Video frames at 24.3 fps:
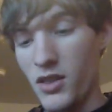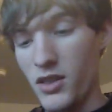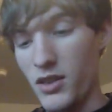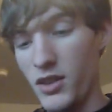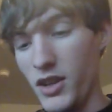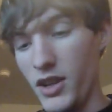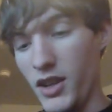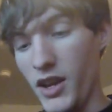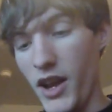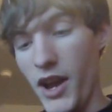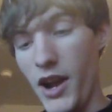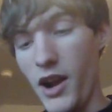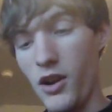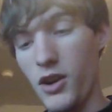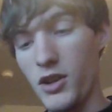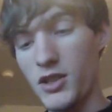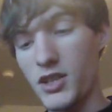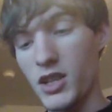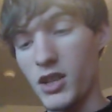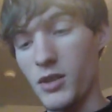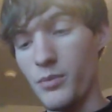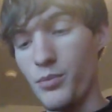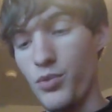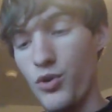the air is
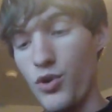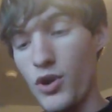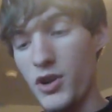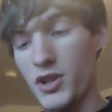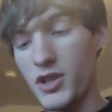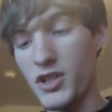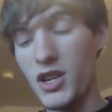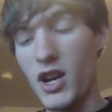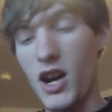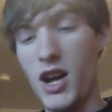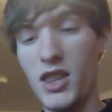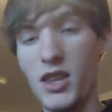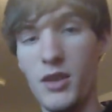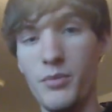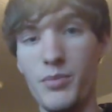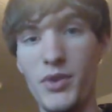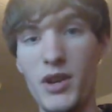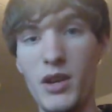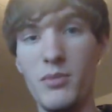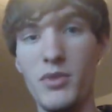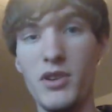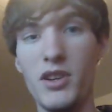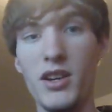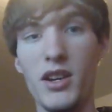going to push on the
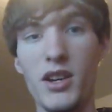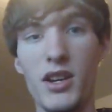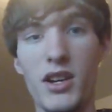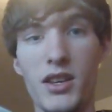BB